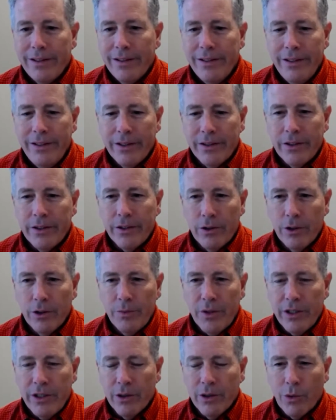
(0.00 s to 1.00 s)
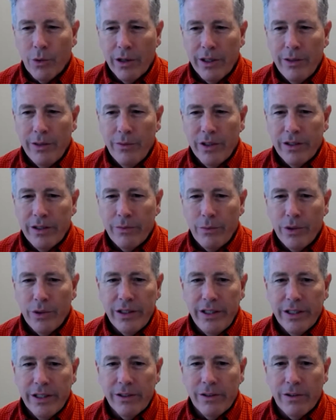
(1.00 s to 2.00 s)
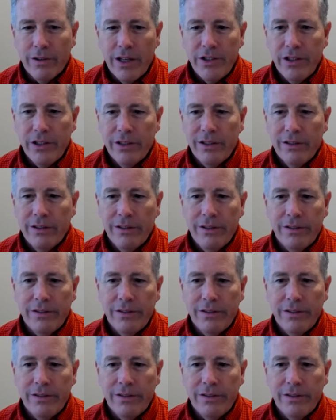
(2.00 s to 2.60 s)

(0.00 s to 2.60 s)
the group that you're working with the integration,